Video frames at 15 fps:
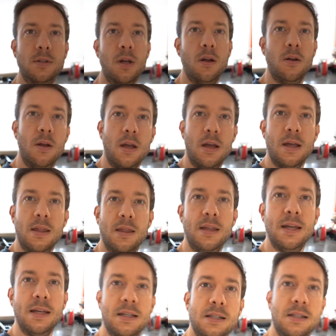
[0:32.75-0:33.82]
So
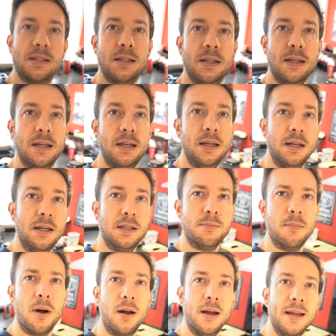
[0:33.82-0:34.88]
this
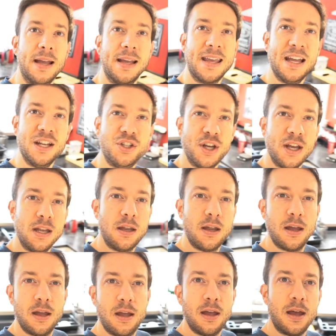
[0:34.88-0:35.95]
is my
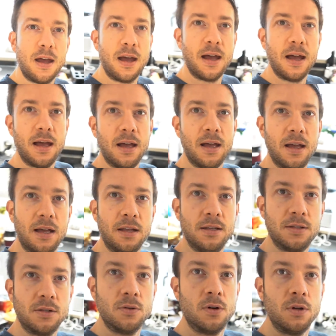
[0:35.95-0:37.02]
kitchen, and
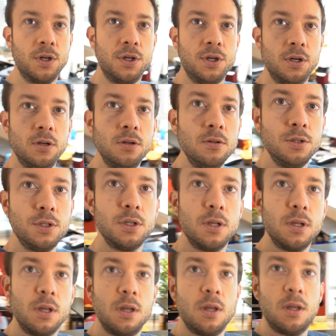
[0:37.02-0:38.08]
it's not
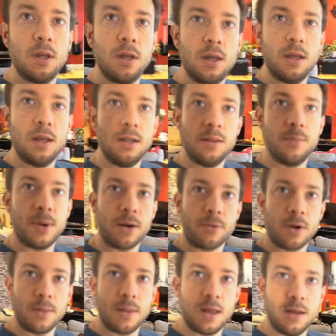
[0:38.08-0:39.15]
huge. And in the
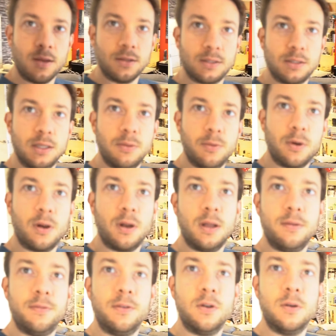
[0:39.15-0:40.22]
background there, you can see where
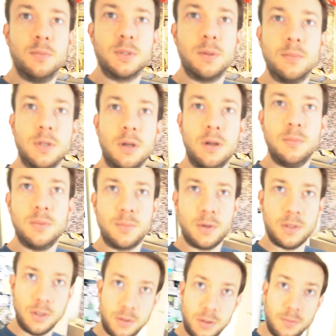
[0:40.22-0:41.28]
I film sometimes
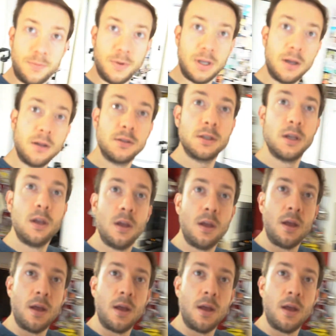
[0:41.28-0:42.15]
my YouTube videos.